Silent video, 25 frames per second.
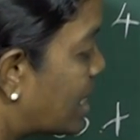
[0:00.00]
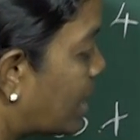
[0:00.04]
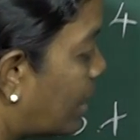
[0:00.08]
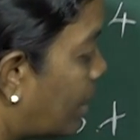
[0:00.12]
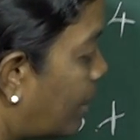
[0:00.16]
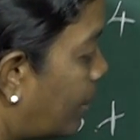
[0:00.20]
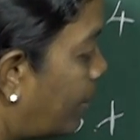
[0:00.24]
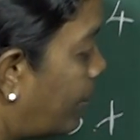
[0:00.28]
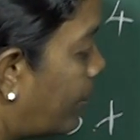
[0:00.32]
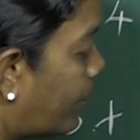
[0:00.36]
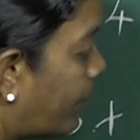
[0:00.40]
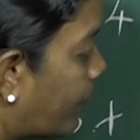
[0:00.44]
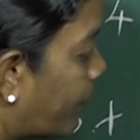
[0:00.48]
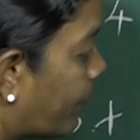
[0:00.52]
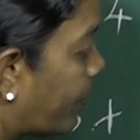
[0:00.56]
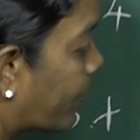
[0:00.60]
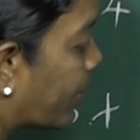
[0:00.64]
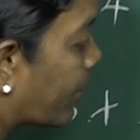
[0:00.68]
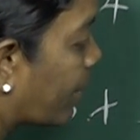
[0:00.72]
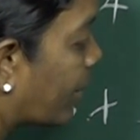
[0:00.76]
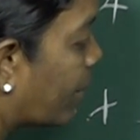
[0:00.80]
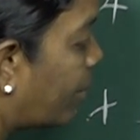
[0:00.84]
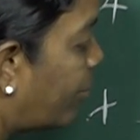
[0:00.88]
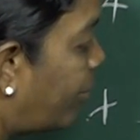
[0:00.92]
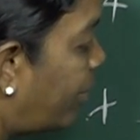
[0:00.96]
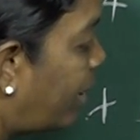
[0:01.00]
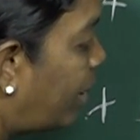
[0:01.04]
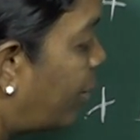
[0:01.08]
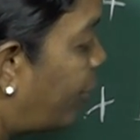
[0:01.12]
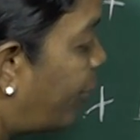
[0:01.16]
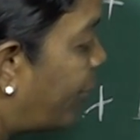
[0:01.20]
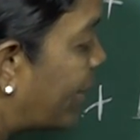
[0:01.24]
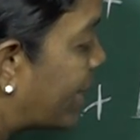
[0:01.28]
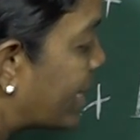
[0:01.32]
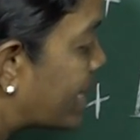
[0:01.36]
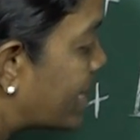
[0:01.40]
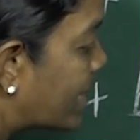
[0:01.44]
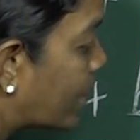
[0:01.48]
term, we'll
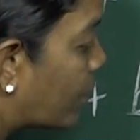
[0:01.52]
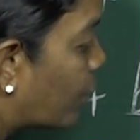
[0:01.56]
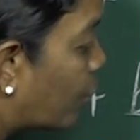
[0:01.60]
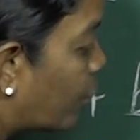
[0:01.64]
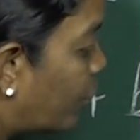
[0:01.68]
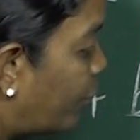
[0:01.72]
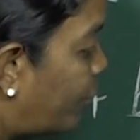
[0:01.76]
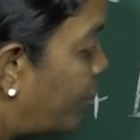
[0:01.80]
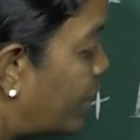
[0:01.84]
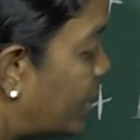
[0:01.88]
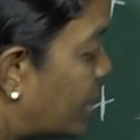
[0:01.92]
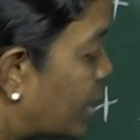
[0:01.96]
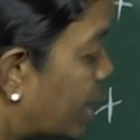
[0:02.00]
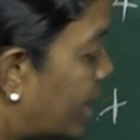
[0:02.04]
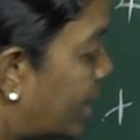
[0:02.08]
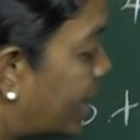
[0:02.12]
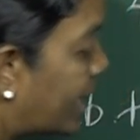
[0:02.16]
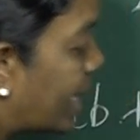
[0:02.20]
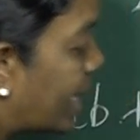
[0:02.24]
fix the coefficient